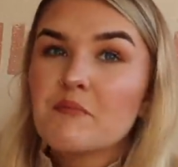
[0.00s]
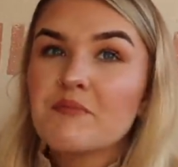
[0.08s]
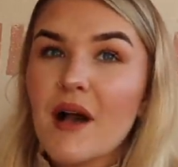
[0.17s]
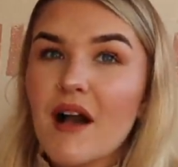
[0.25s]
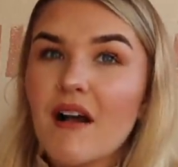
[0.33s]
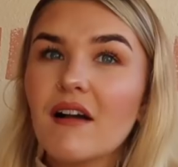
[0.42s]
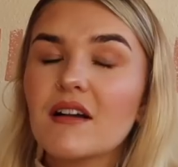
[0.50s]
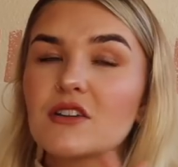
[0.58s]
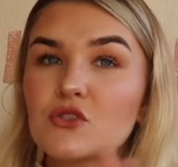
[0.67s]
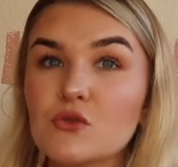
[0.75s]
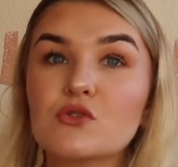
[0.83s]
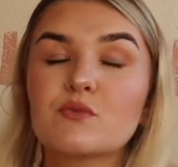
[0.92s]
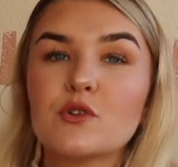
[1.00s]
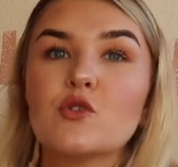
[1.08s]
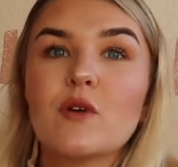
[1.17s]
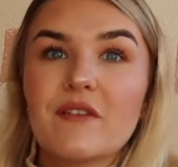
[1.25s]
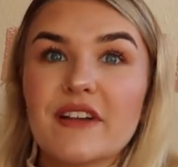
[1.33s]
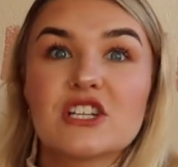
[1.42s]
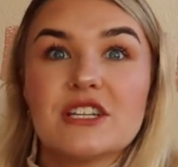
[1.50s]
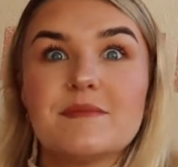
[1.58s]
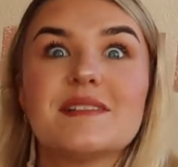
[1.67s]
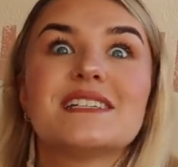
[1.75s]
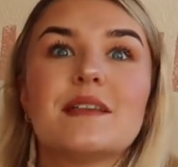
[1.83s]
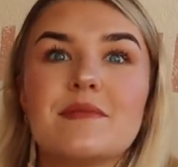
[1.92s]
But George will eventually
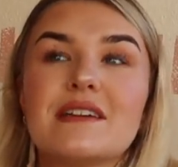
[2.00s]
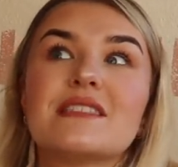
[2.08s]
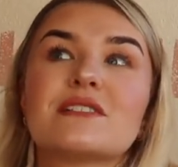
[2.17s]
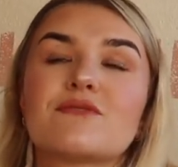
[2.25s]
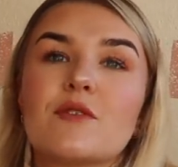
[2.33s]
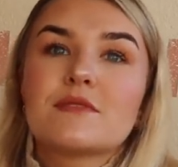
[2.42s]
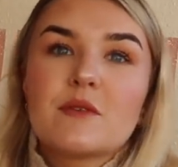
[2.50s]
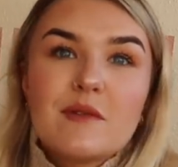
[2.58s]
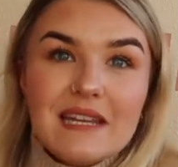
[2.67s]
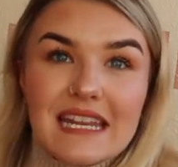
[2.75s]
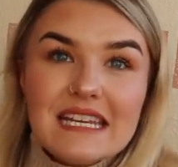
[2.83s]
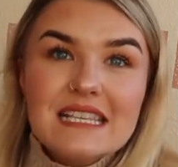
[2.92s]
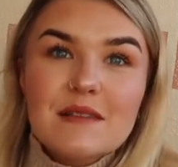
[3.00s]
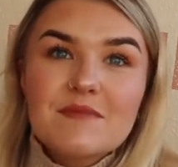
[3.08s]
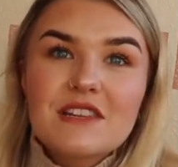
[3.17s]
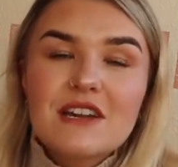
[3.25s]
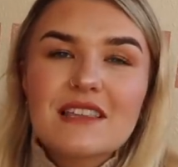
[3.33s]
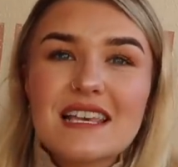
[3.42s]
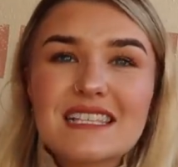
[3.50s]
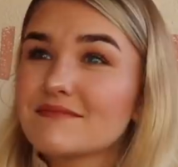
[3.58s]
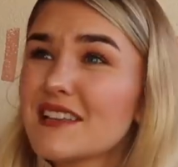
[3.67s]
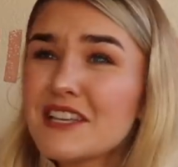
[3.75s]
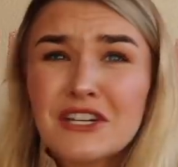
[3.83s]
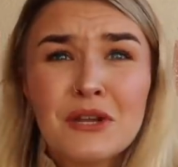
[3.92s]
be sleeping in this room, so we needed something like this.
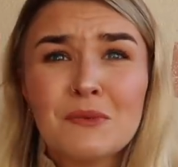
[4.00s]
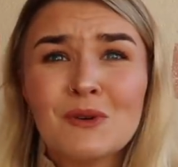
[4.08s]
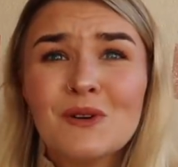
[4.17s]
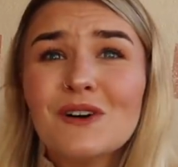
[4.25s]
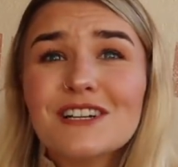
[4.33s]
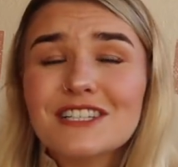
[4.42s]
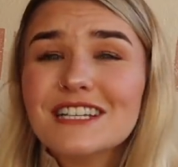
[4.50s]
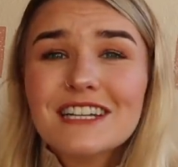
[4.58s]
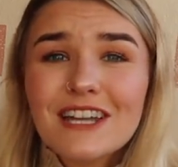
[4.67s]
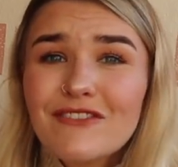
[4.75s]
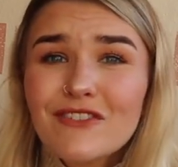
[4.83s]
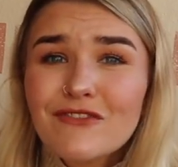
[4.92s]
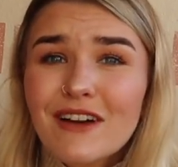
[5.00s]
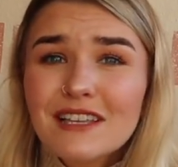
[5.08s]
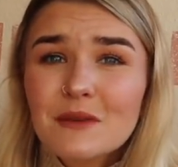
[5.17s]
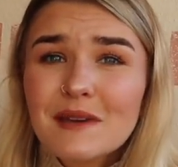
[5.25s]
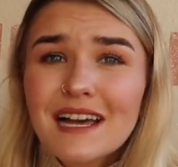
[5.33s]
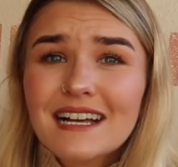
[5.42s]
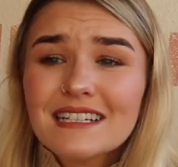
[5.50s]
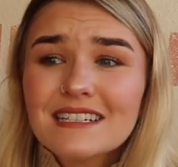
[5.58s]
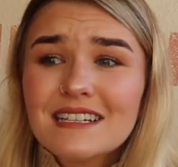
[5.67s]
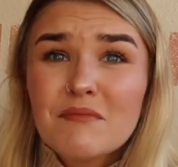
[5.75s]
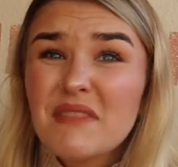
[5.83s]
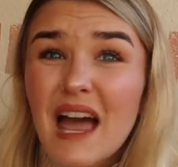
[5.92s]
And you know what? I just didn't love the fact that we had
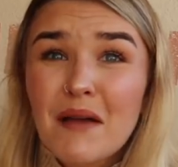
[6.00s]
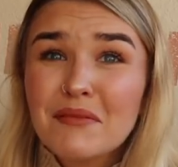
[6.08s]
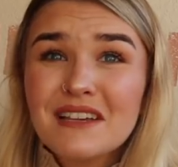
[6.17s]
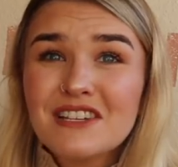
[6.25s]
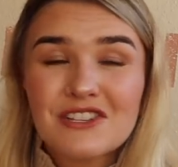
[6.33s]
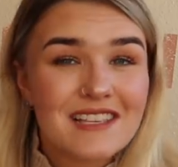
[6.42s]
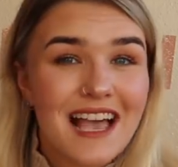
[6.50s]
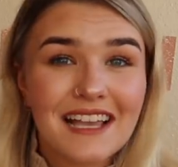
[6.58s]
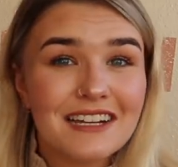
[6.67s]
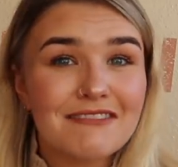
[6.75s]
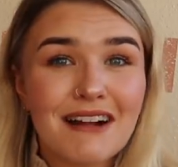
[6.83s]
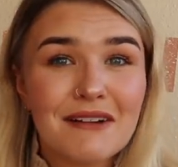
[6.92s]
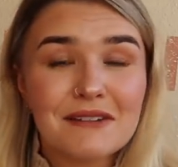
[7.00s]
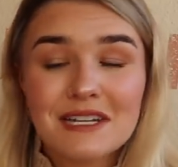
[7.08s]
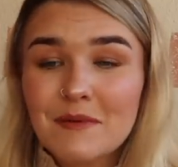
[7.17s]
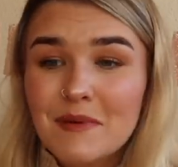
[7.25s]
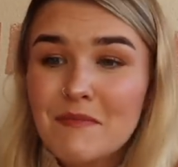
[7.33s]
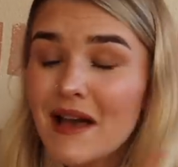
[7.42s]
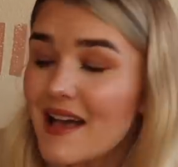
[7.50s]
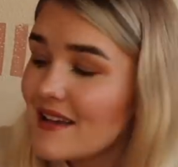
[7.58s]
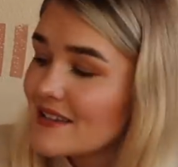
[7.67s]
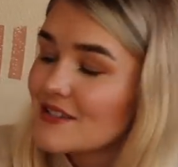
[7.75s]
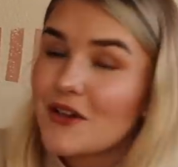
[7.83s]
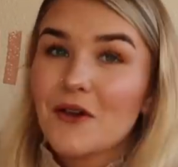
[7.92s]
nappies just hanging around in a bin
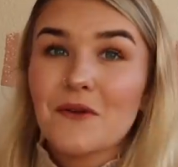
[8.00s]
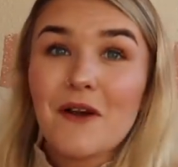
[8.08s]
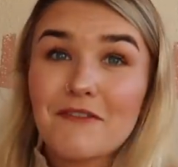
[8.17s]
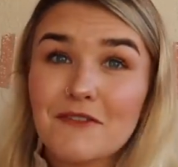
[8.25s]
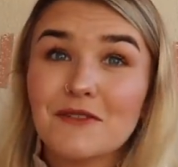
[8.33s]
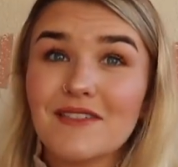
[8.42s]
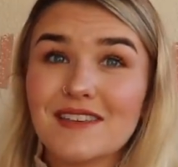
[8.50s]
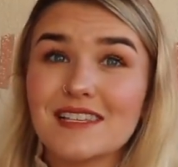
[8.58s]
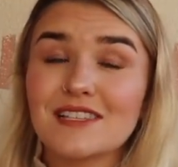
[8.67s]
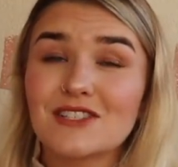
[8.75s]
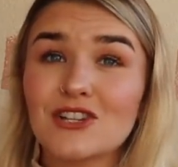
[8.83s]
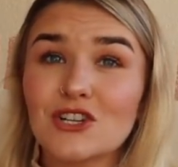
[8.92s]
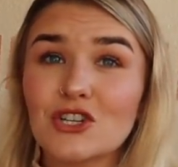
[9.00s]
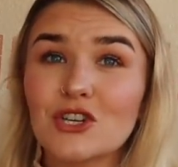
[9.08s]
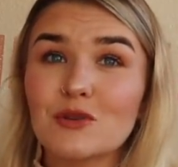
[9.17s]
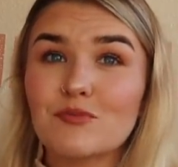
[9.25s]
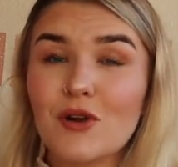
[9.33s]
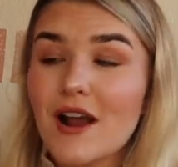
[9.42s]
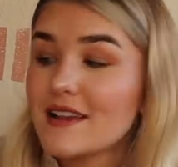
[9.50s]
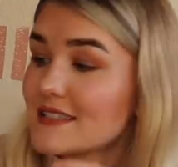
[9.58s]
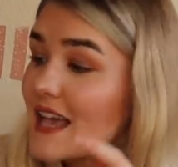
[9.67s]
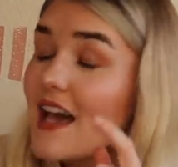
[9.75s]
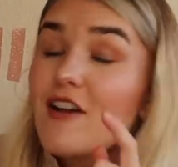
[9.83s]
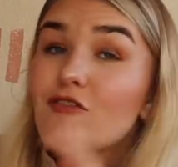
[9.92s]
bag. So I feel like this is such a good price
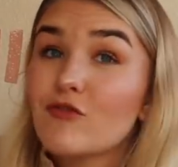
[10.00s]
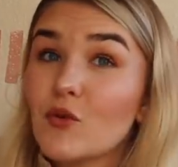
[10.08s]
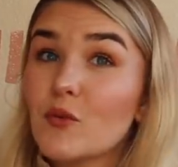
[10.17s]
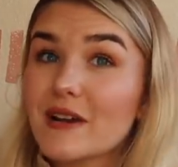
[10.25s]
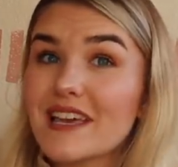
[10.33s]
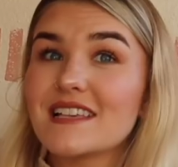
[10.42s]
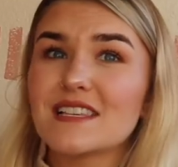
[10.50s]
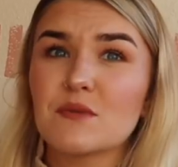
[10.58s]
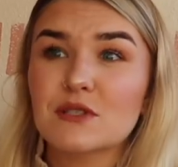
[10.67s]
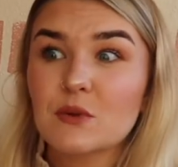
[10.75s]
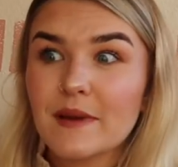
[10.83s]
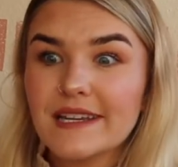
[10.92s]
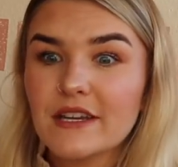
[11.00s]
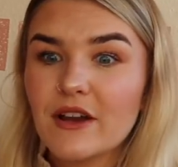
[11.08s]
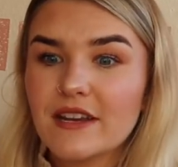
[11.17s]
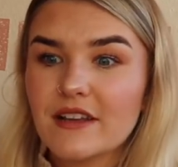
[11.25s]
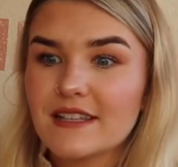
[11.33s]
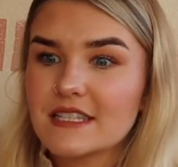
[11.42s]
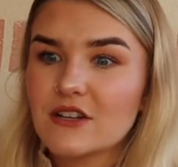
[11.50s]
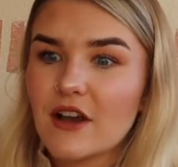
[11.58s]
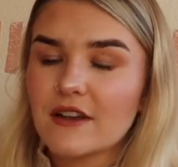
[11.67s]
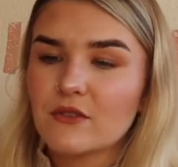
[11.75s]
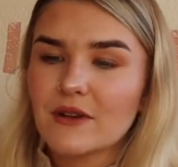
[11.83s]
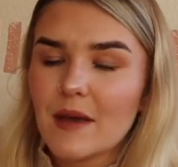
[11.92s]
for what it is. It was
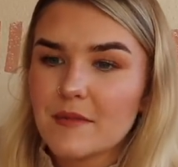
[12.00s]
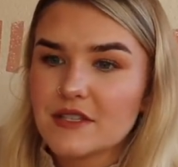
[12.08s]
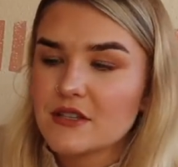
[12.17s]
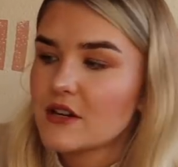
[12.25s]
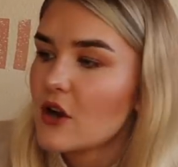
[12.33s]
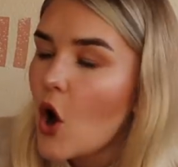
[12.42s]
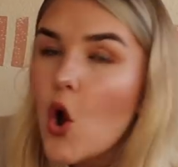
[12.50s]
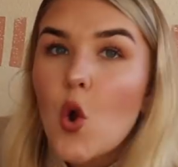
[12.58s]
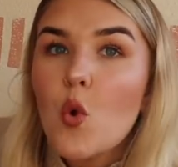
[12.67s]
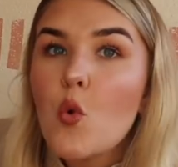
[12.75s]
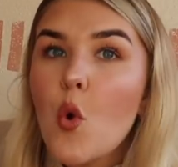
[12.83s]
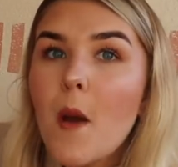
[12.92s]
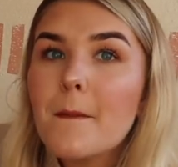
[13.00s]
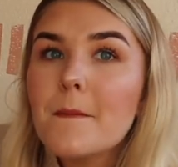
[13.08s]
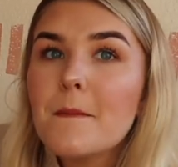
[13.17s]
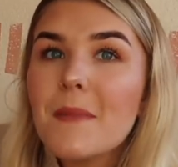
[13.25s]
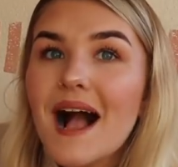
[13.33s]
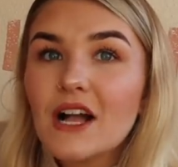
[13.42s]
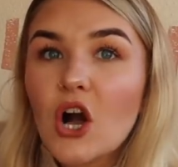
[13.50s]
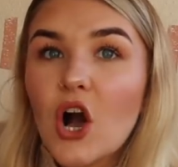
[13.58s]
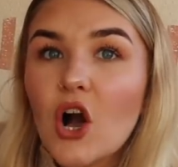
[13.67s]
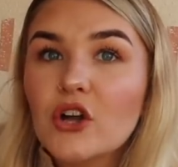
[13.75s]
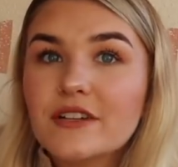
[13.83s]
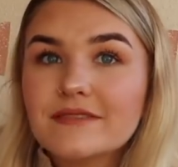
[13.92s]
$29.99 on Amazon. Oh my
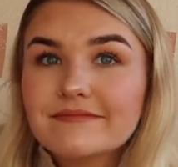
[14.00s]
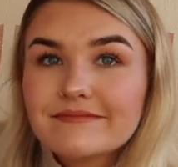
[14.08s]
God.